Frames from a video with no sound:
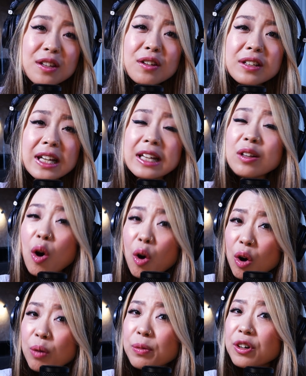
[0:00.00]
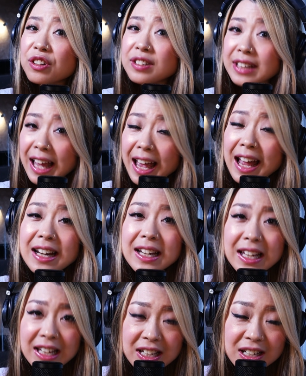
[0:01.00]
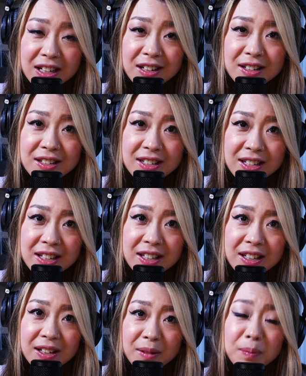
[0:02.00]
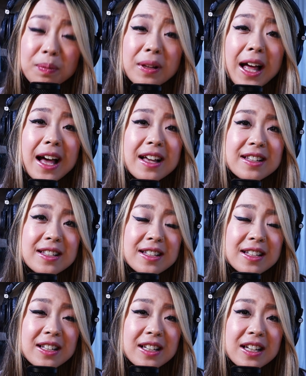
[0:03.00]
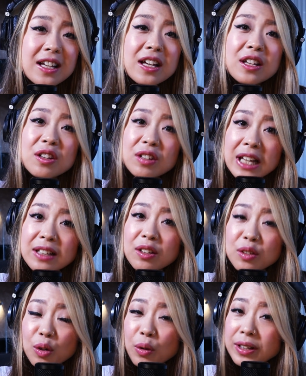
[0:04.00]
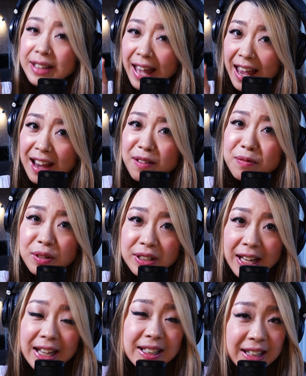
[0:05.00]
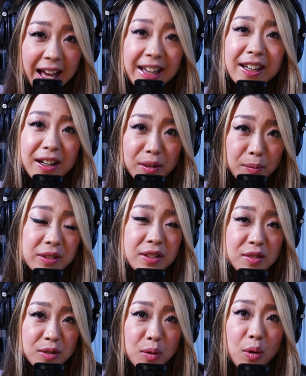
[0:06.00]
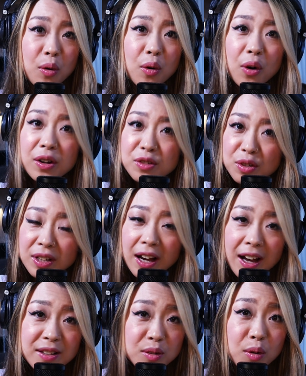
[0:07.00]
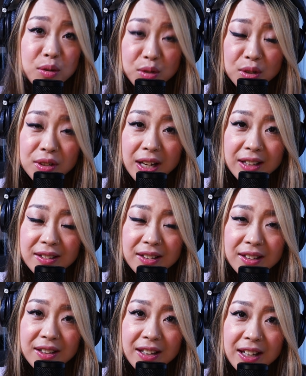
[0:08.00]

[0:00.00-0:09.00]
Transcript: You need over 10 years plus you need to do it every day like elementary school or junior high school student.